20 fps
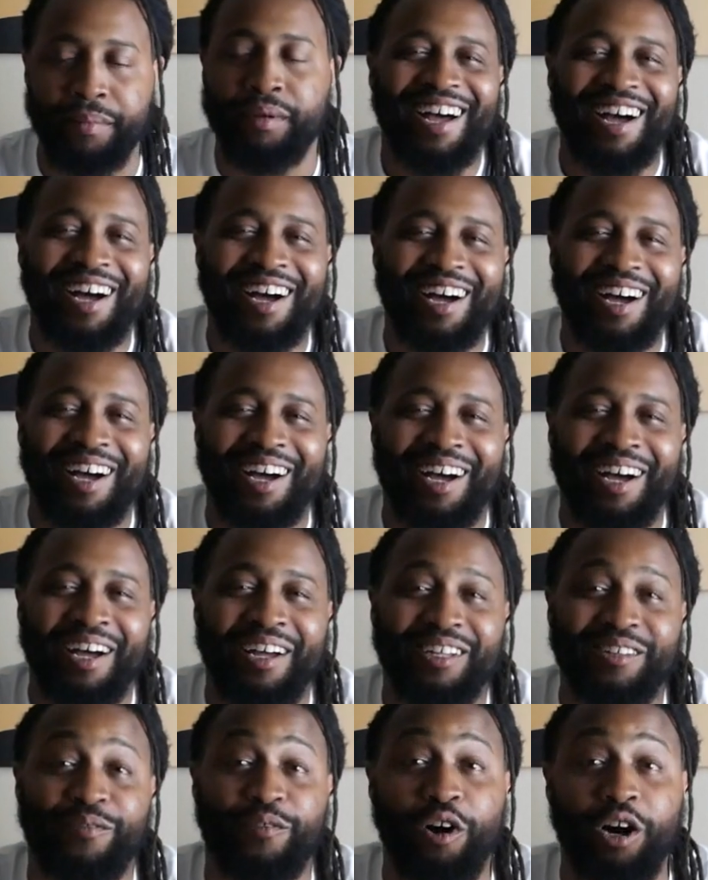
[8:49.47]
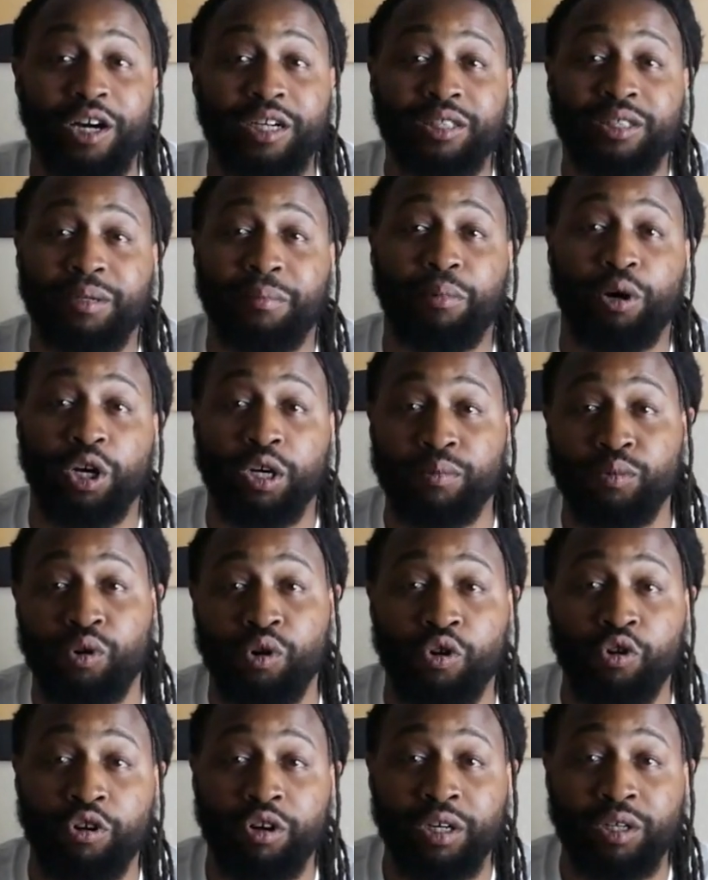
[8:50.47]
As far as the Baltimore
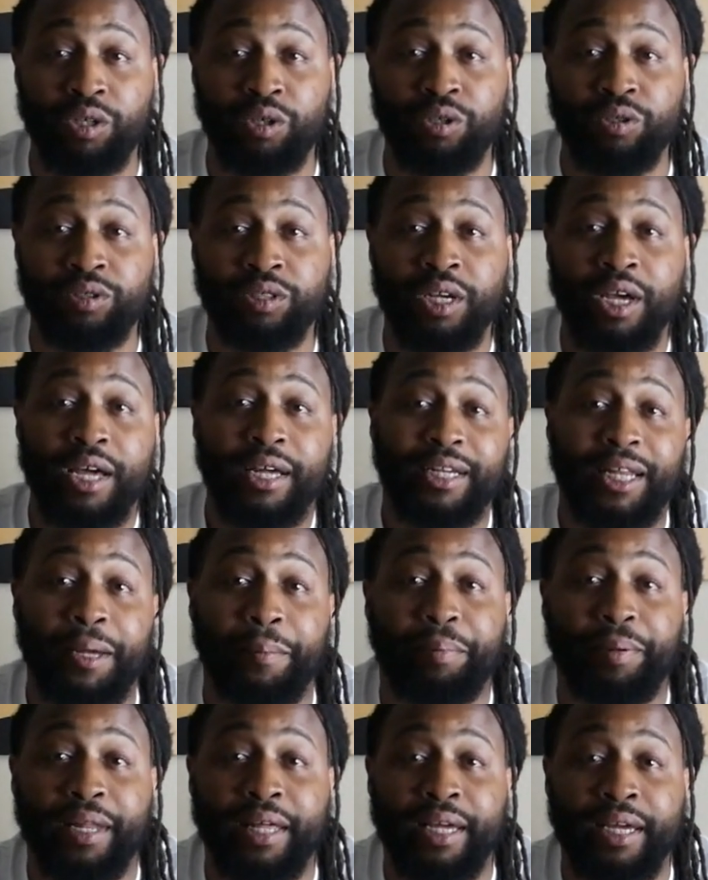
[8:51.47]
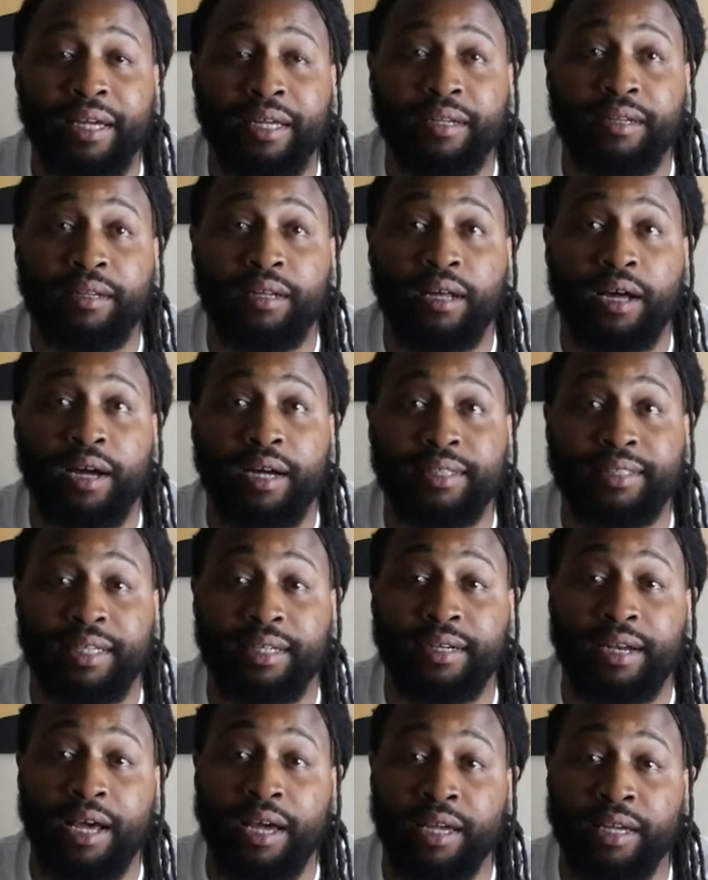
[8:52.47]
Orioles, they played
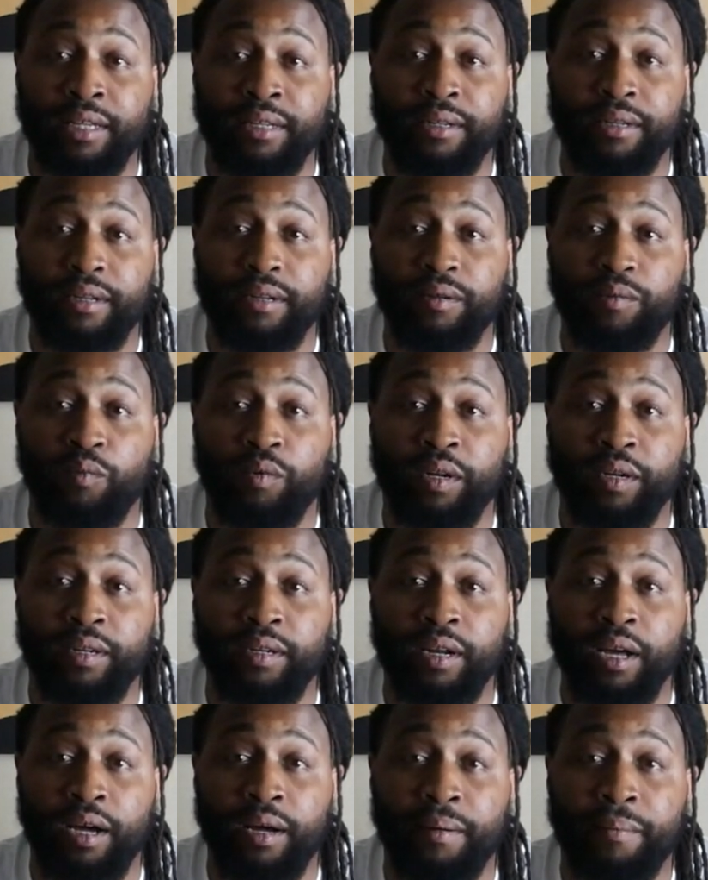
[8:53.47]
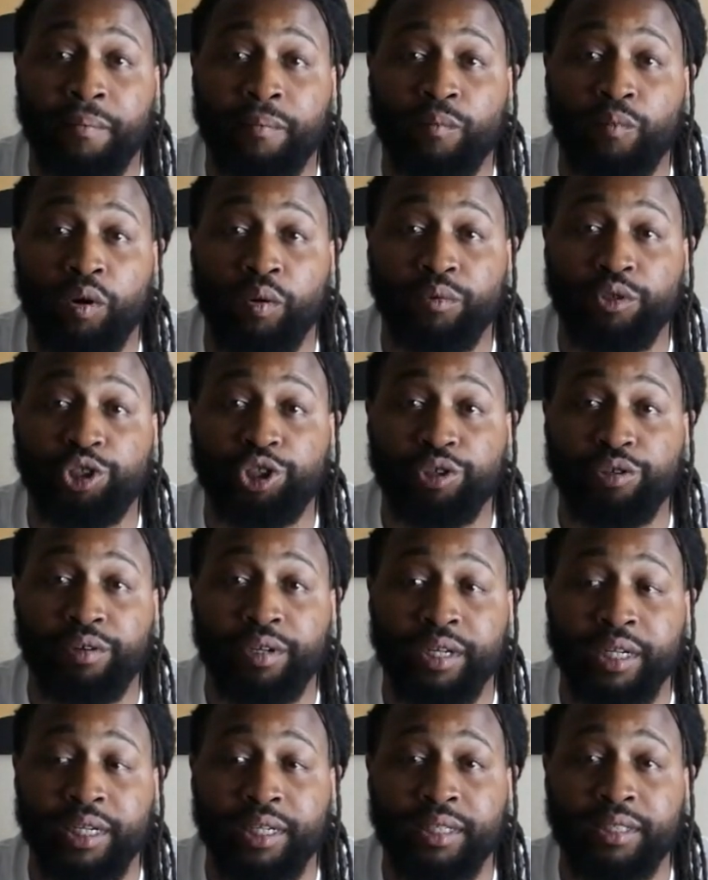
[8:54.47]
tonight when we
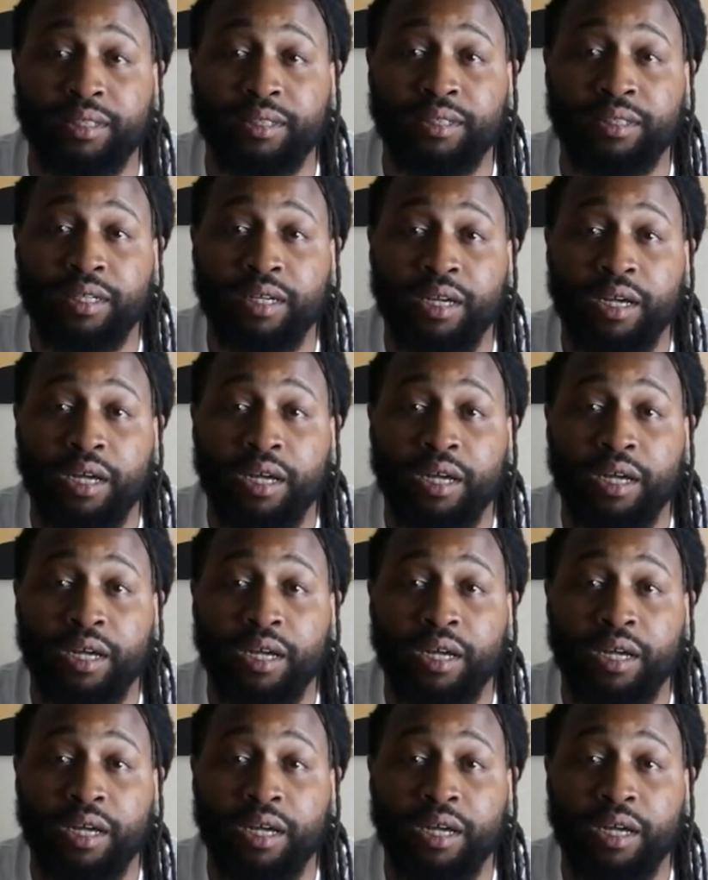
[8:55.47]
shooting this.